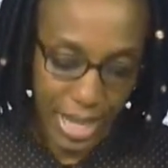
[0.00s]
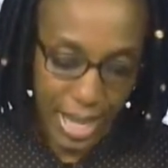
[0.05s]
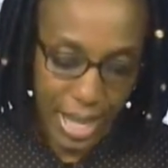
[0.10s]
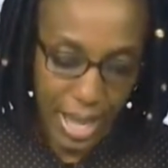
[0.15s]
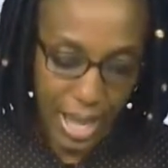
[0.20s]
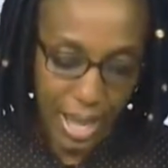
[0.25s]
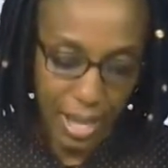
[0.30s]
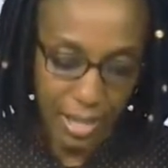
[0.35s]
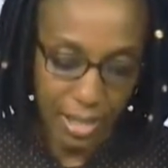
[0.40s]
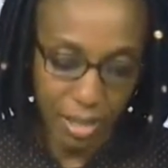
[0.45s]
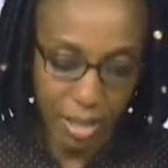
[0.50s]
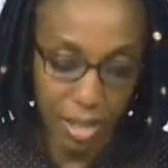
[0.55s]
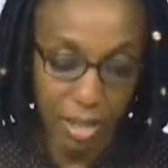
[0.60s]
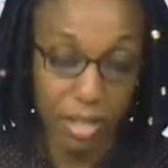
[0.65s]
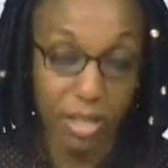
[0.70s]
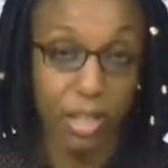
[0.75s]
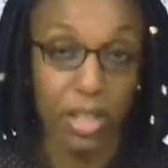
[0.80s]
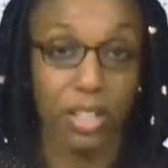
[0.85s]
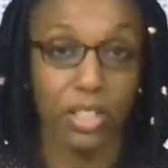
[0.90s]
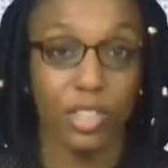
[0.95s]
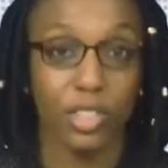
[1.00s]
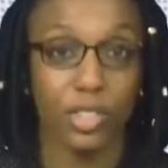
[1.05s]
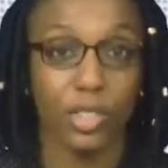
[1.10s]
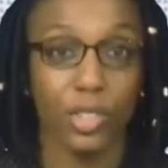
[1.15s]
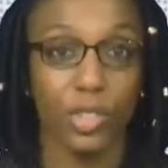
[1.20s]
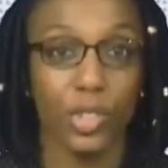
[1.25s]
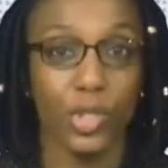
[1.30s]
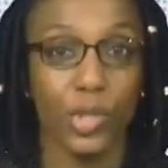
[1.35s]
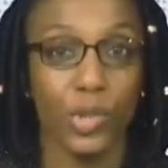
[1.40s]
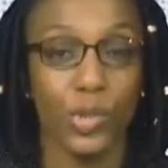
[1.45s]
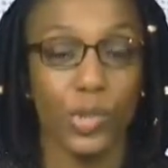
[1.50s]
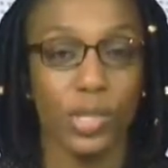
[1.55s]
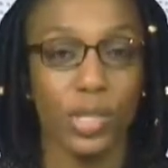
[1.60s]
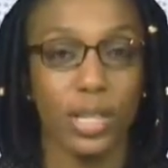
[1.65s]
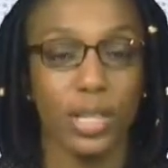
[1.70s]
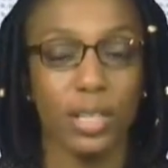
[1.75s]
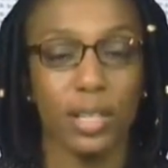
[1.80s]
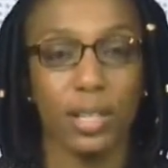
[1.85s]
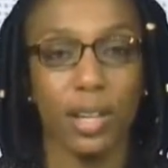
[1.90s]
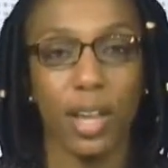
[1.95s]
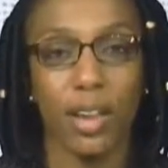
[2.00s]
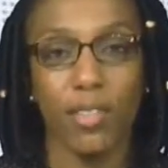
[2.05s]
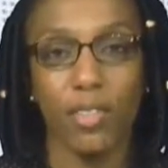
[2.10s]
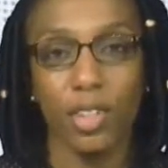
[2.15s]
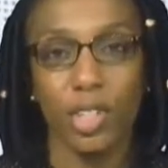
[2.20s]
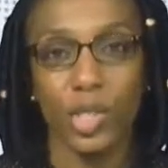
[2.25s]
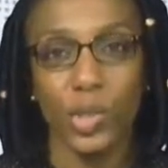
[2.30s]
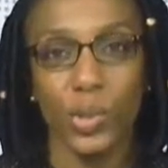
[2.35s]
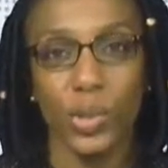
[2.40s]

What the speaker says: And in other national news, in an effort